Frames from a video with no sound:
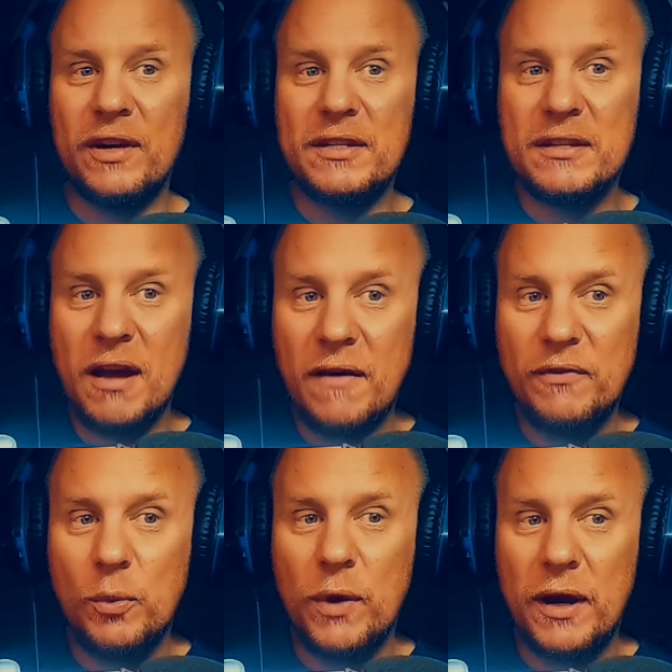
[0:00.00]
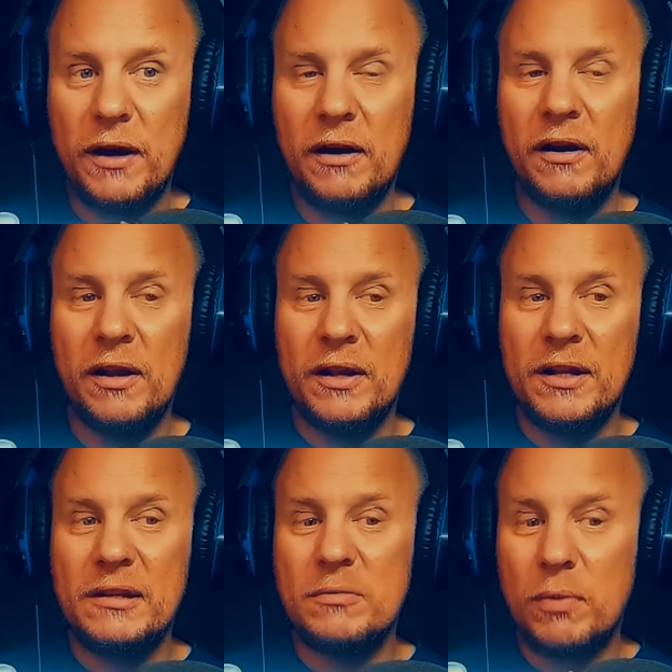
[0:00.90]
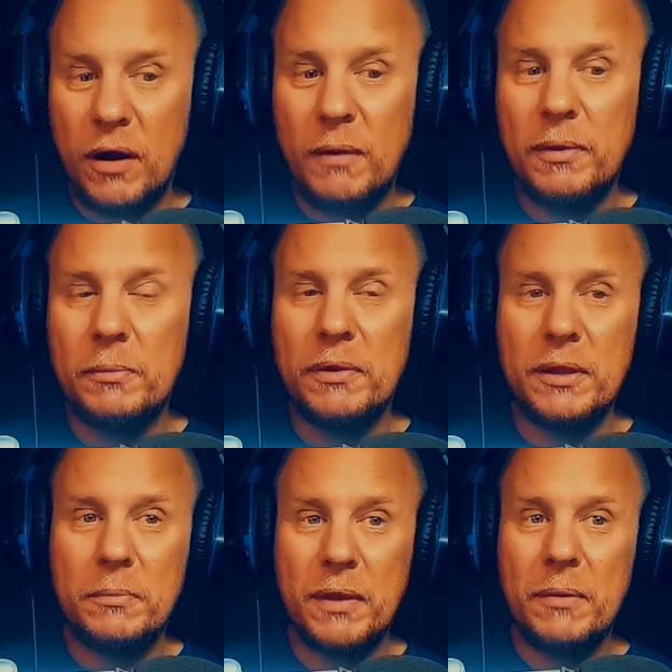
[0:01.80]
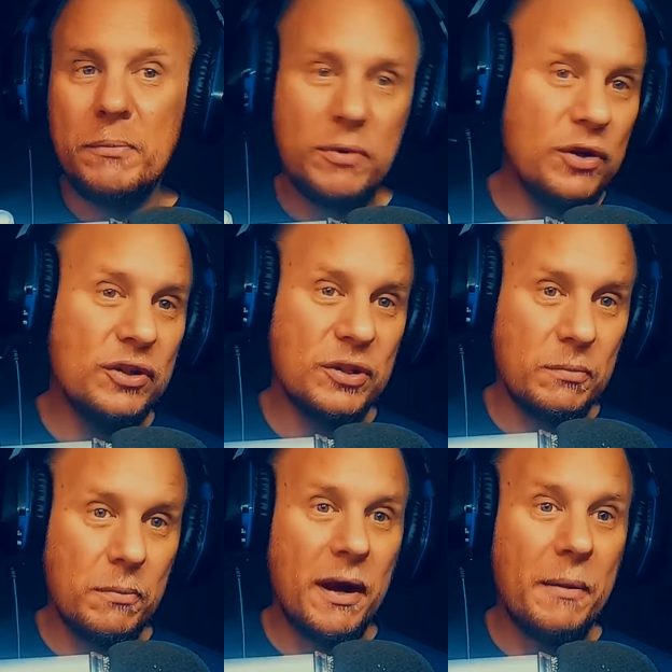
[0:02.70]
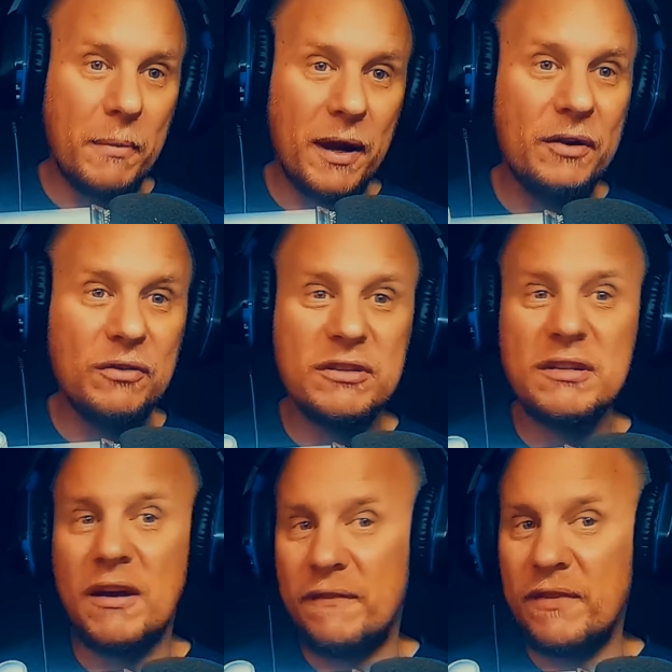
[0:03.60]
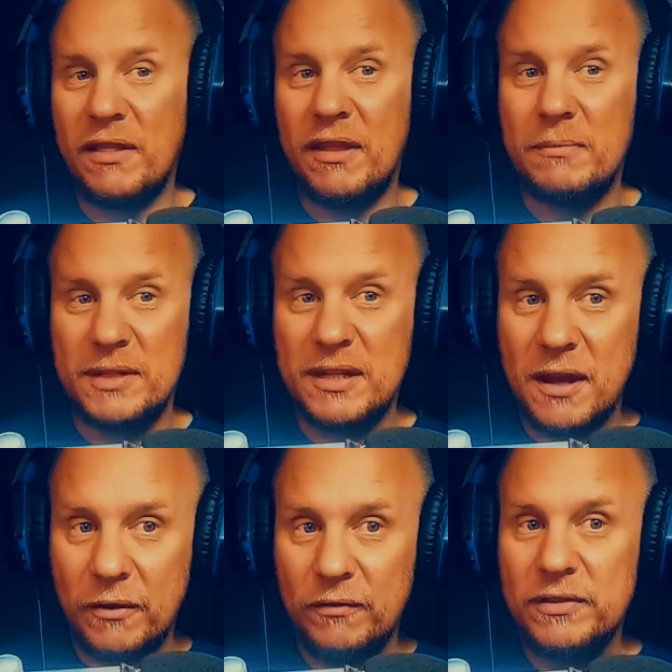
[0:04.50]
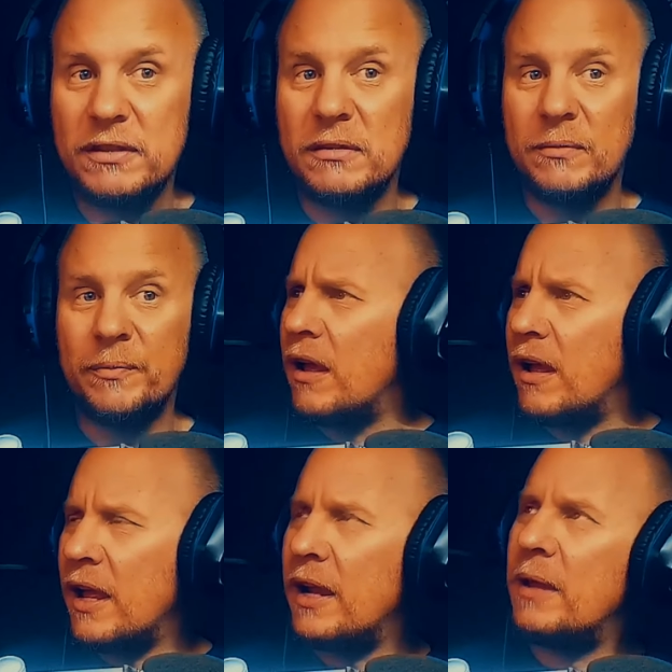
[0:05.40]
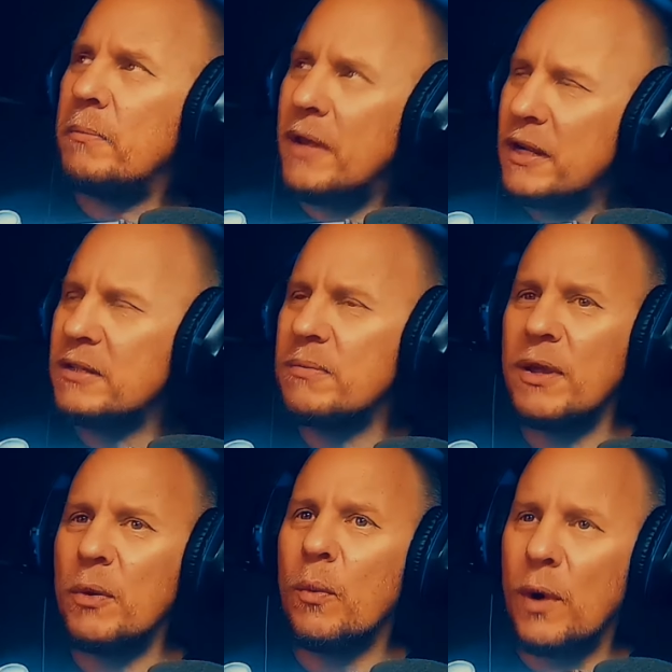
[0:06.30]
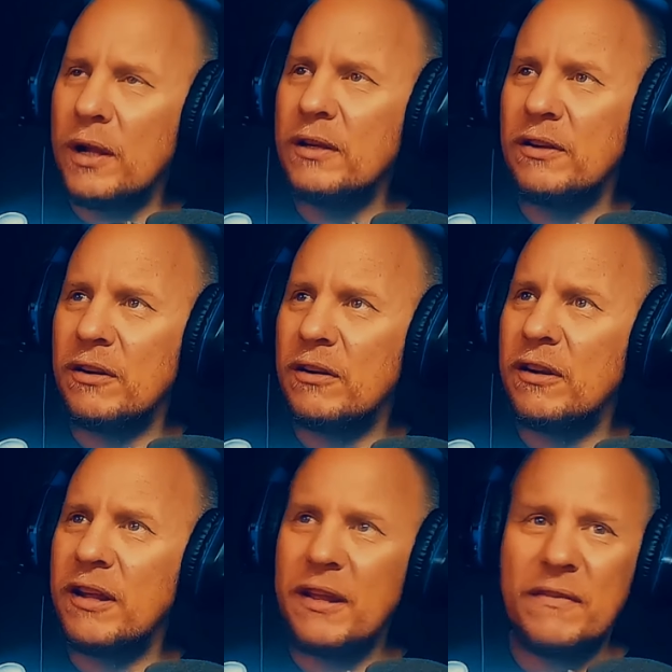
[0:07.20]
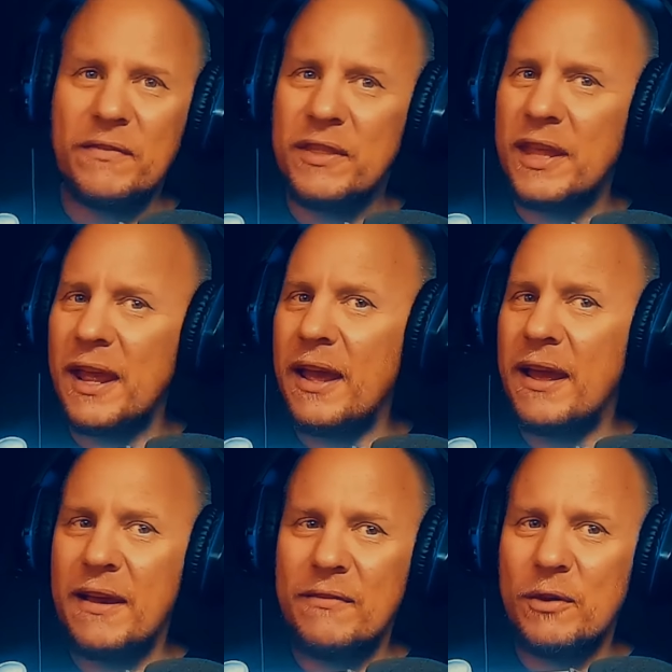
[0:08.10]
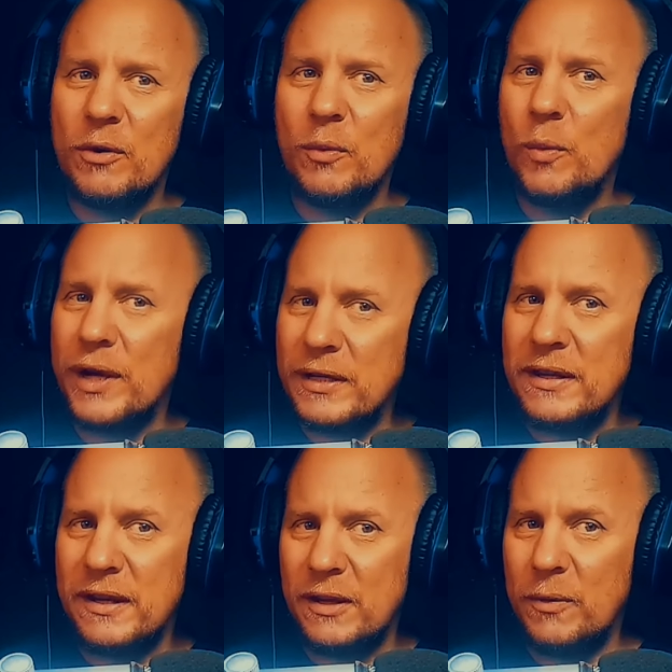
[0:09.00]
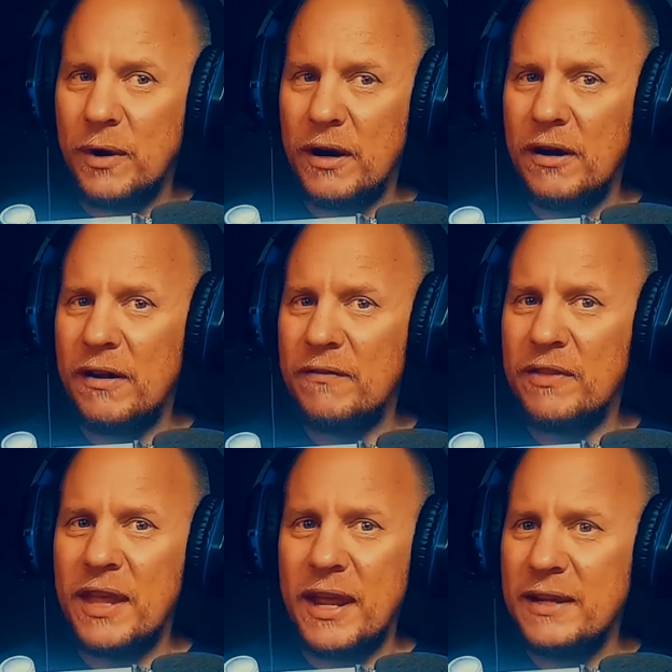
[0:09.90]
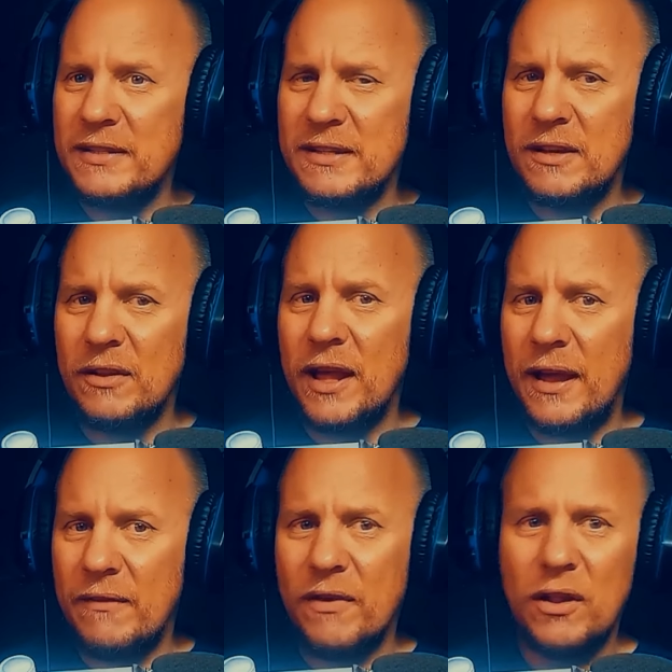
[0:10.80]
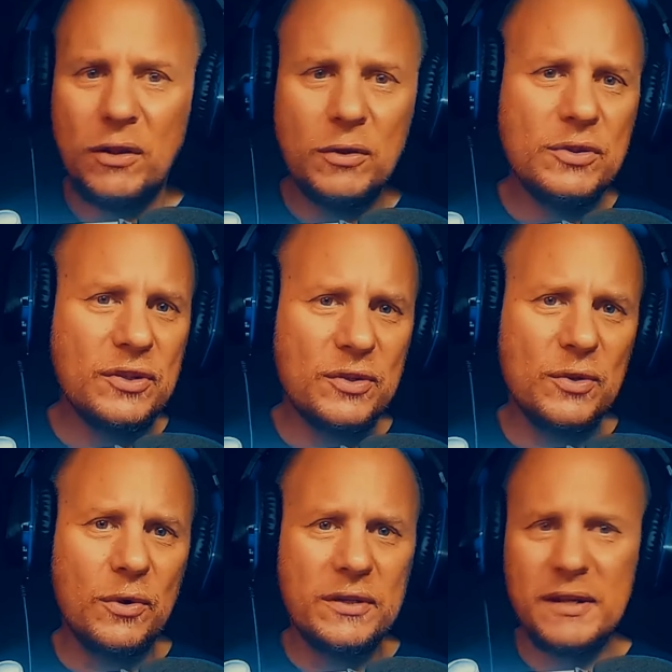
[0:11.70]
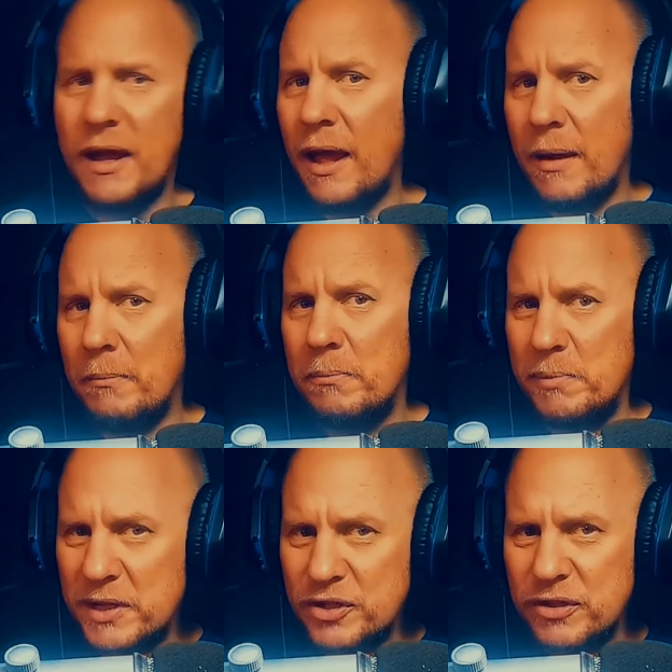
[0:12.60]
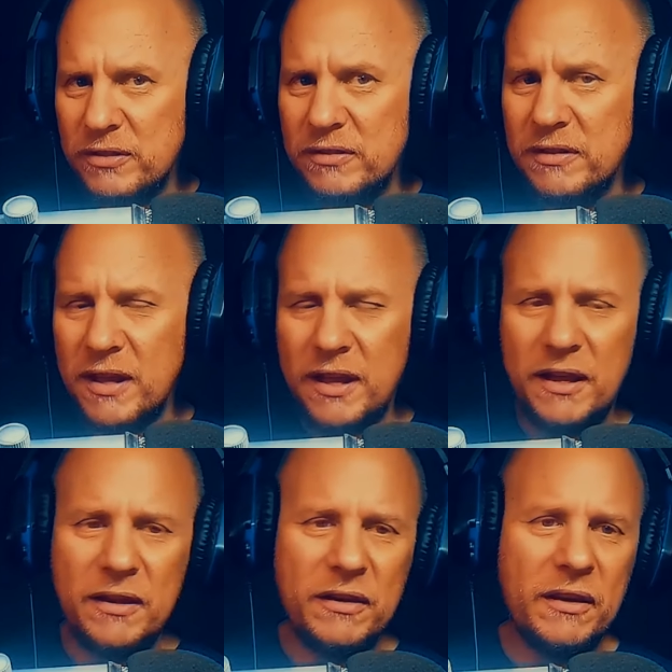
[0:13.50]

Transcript: software is probably being pushed by Microsoft themselves. And it makes me wonder if they ever went anywhere, if they still have closed source ambitions. And